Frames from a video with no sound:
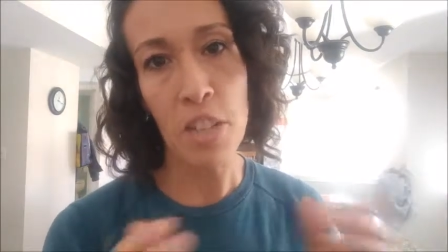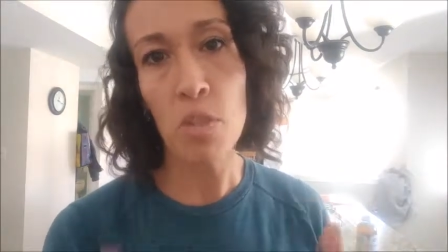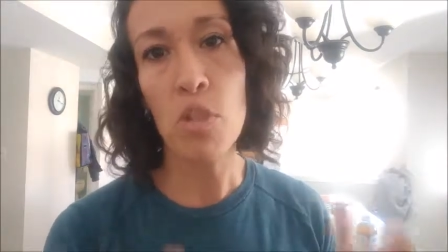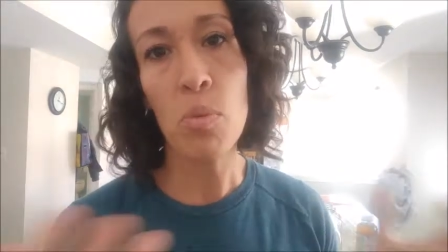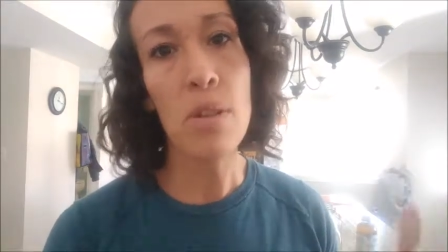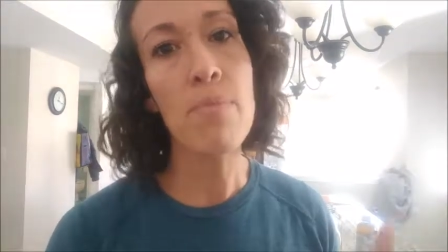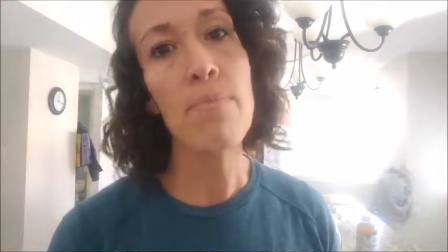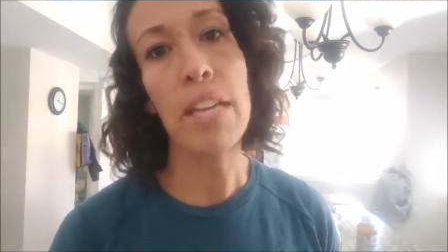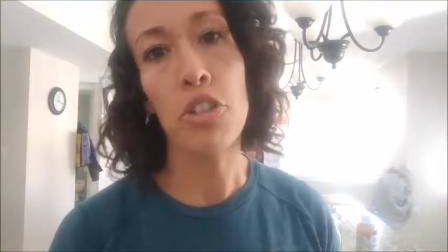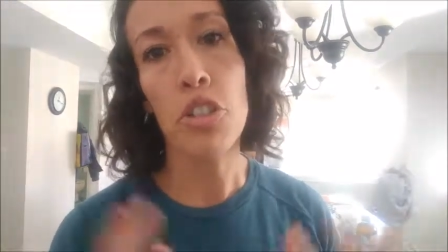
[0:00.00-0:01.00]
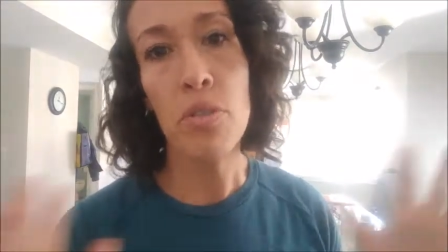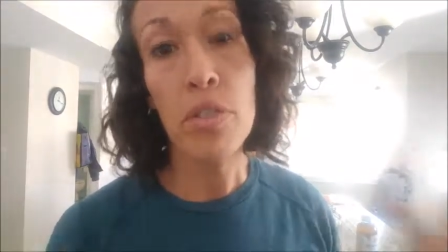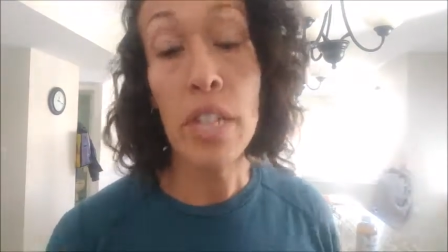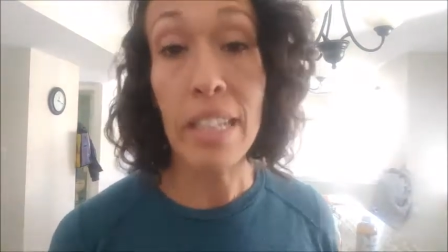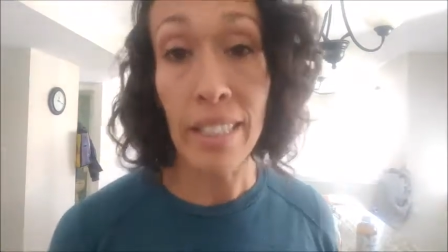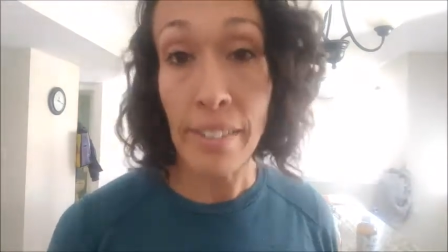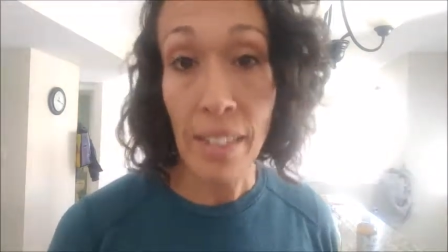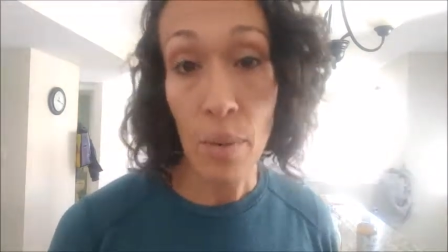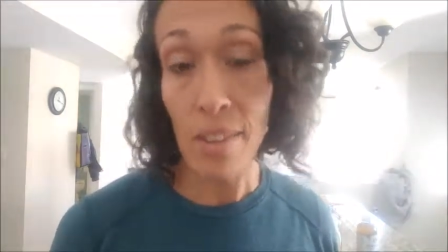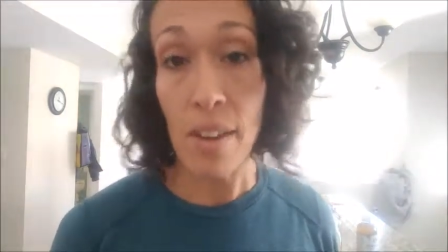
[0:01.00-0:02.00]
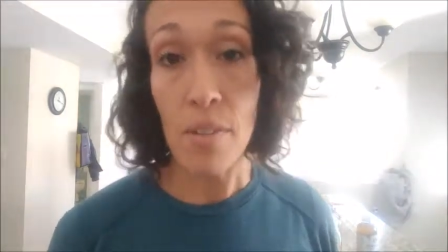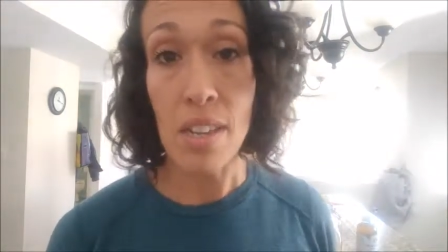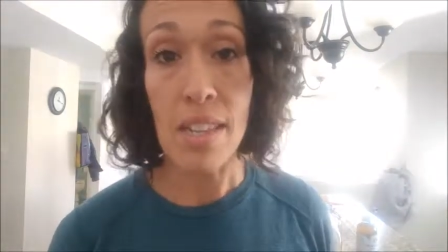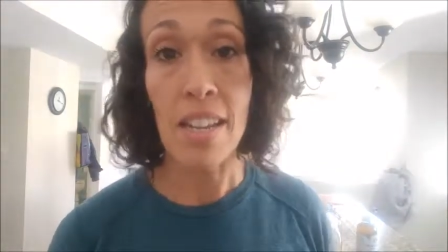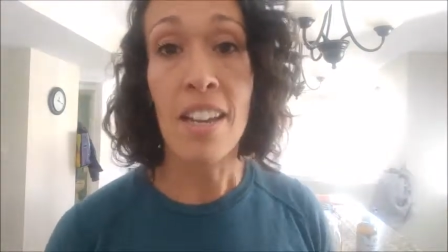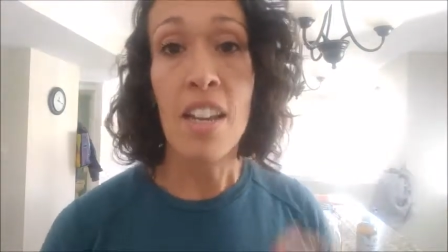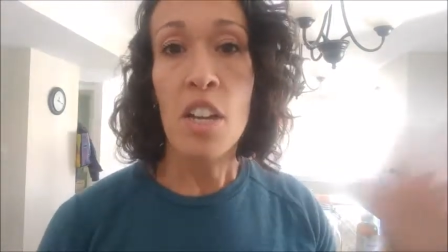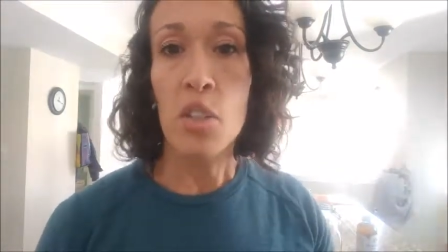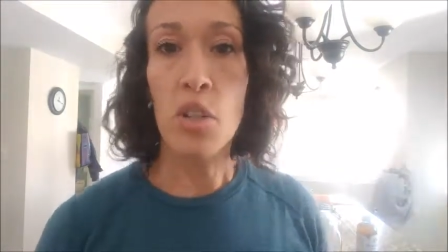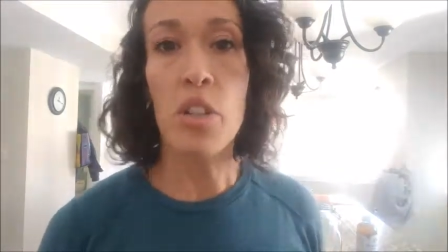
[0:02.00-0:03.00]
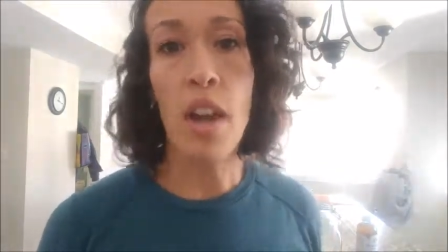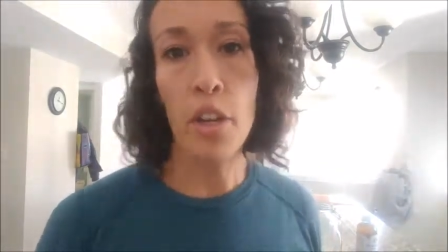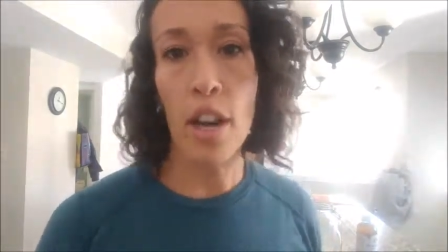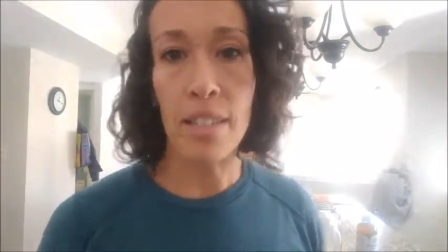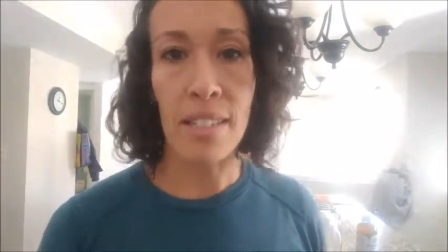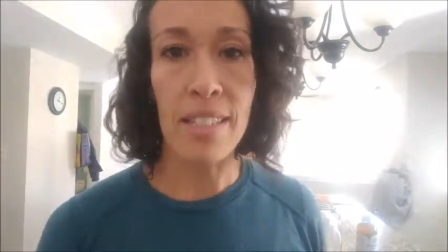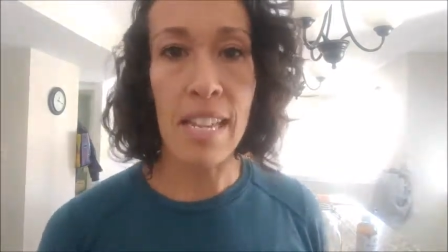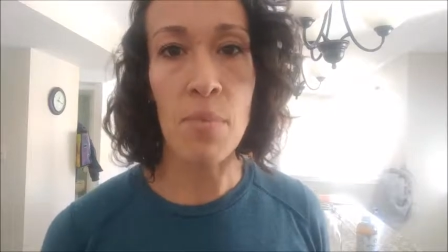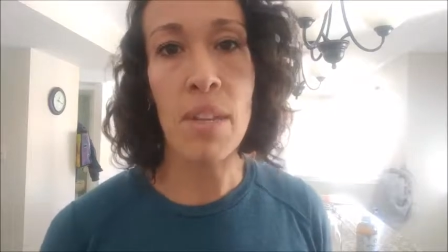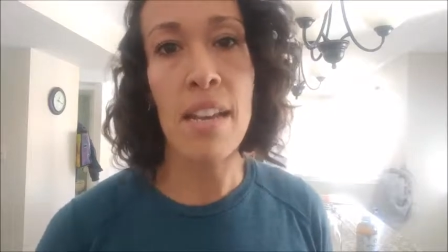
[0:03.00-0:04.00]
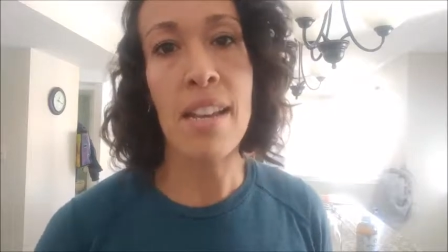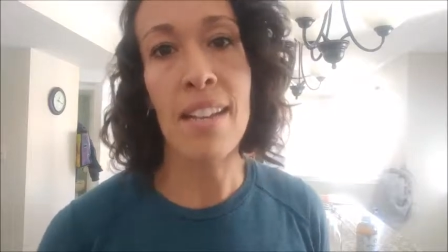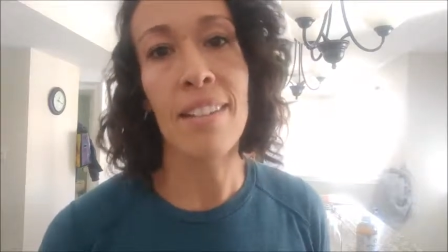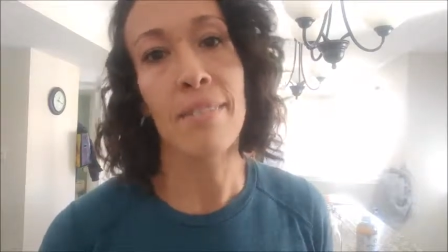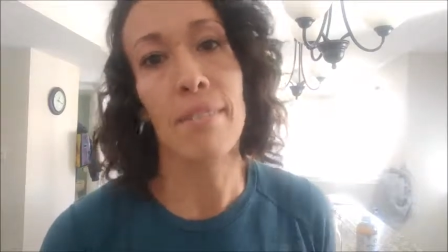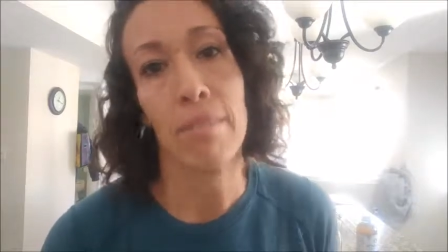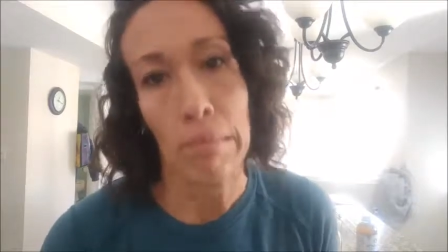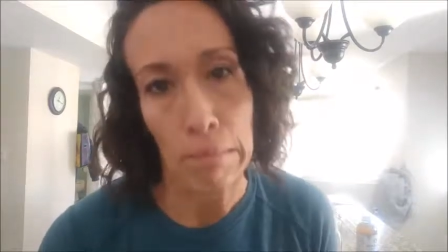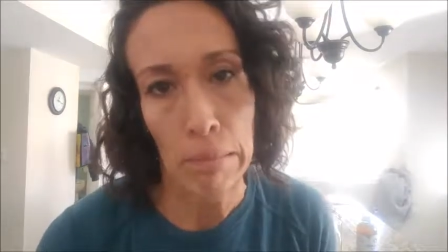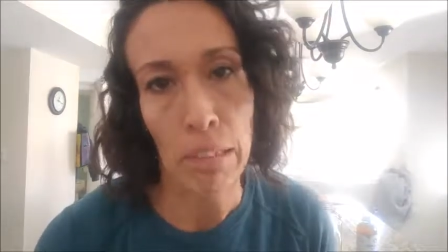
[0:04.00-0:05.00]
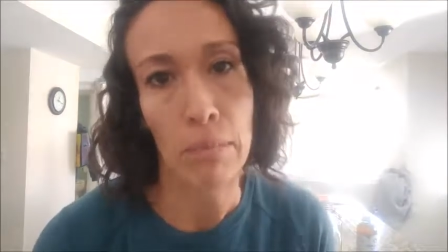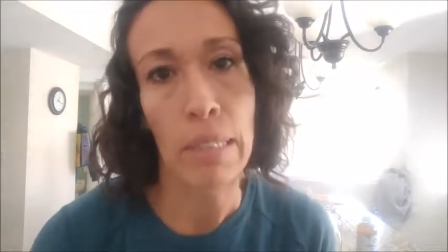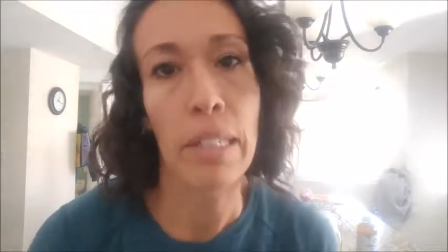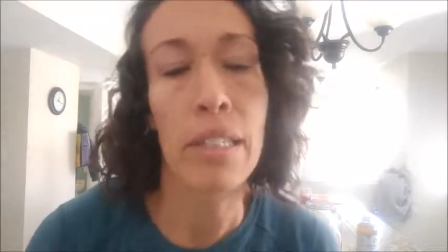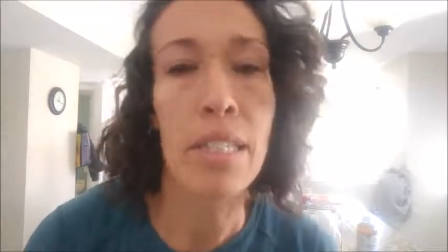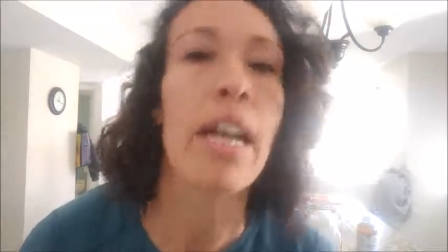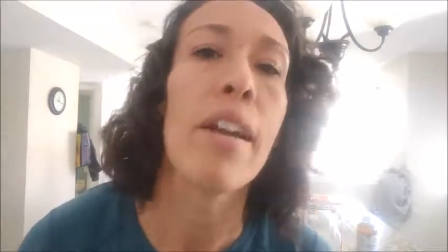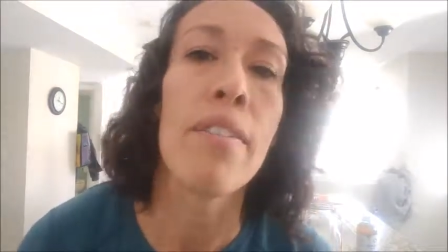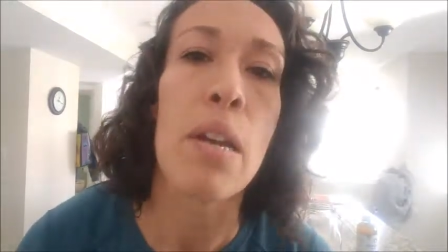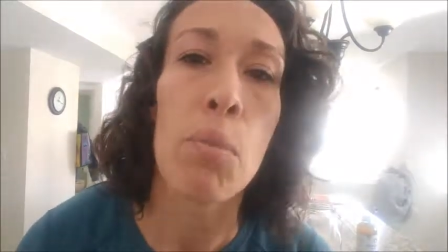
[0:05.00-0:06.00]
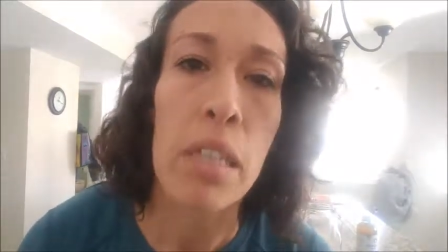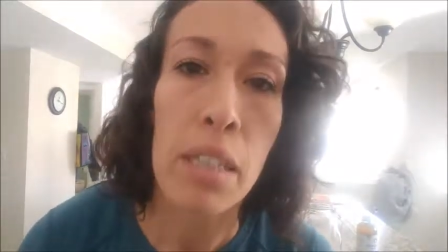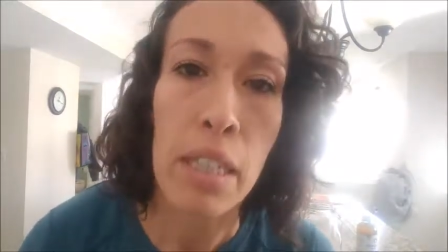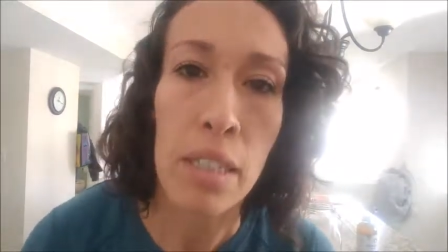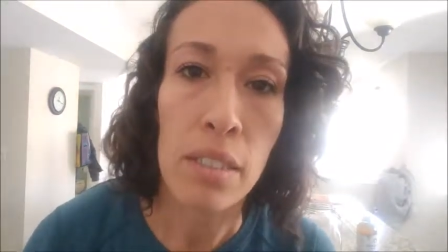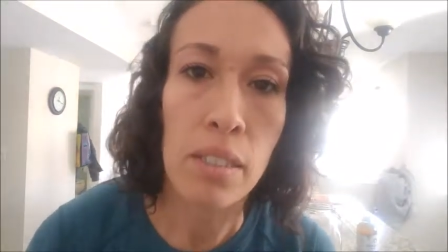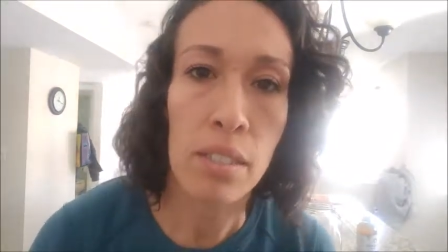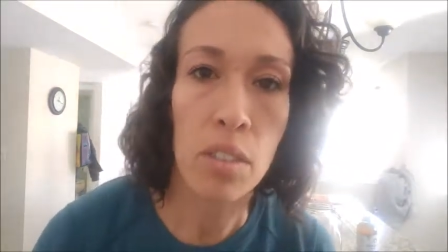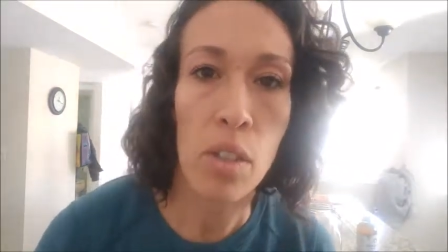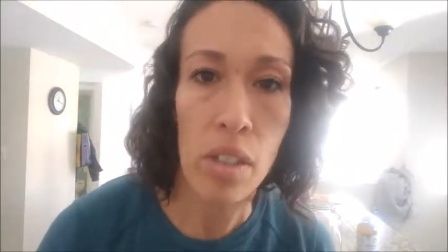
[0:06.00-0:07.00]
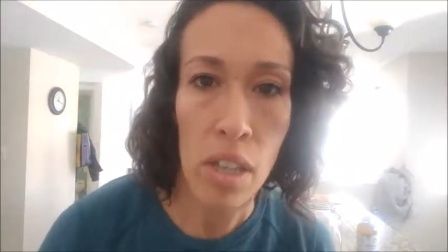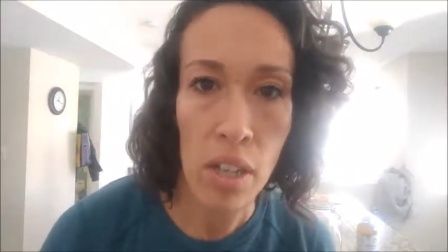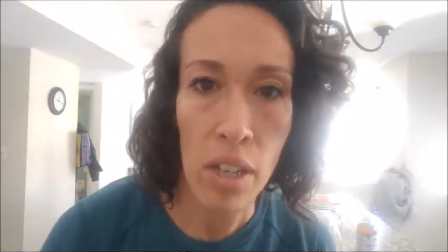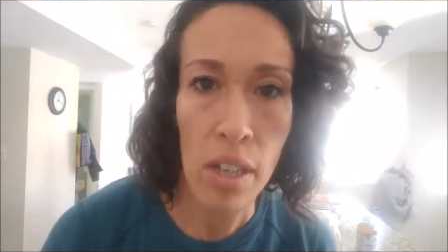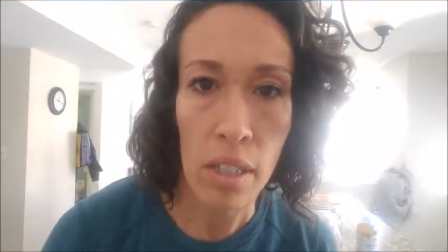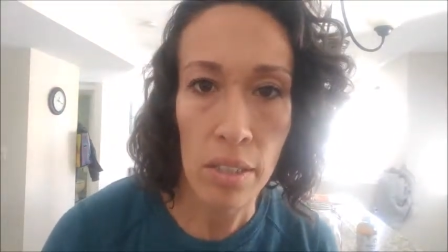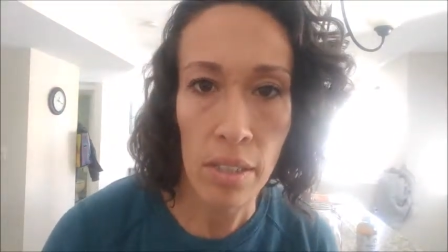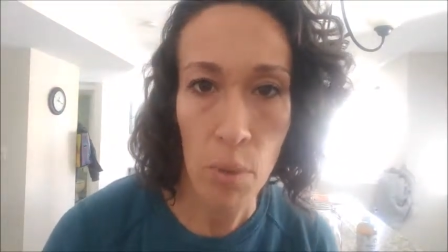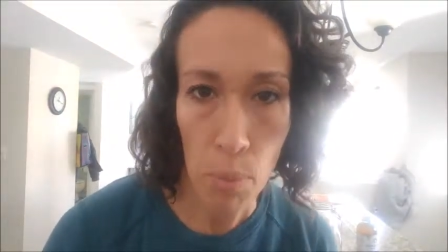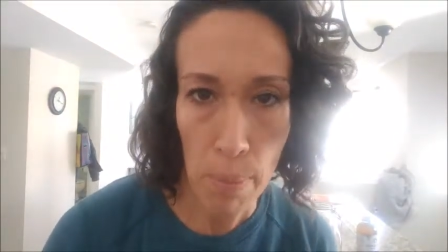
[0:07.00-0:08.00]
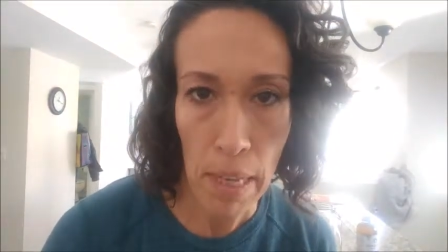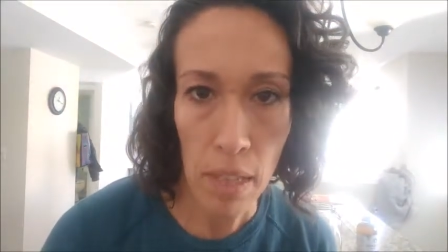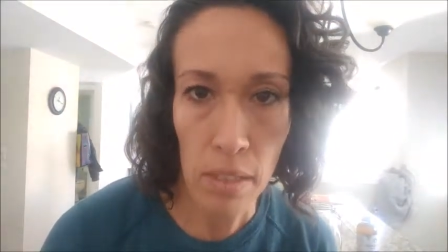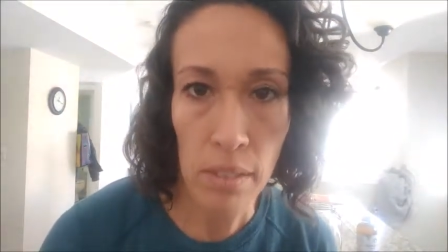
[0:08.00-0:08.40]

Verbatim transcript: You just want to make sure you're very cleanly with everything so you're not cross-contaminating. Don't make your entire family like go to the ER. That would be bad.